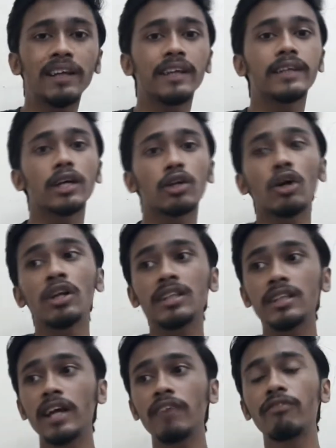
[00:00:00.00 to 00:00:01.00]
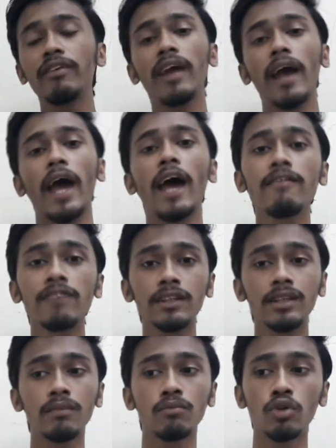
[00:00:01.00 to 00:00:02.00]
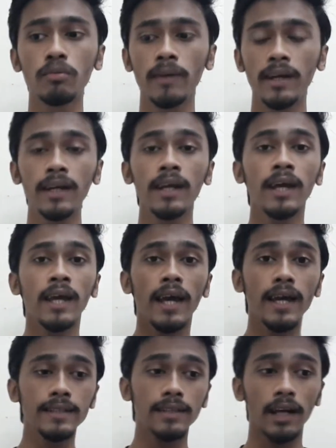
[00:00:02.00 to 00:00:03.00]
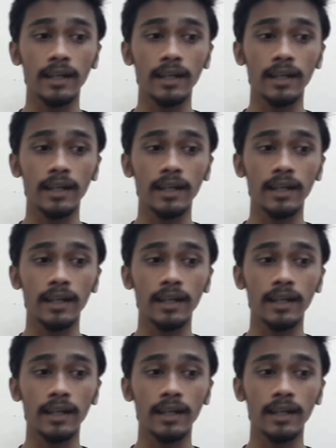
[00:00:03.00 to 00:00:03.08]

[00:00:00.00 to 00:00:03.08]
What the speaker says: the technology that we have at the moment is a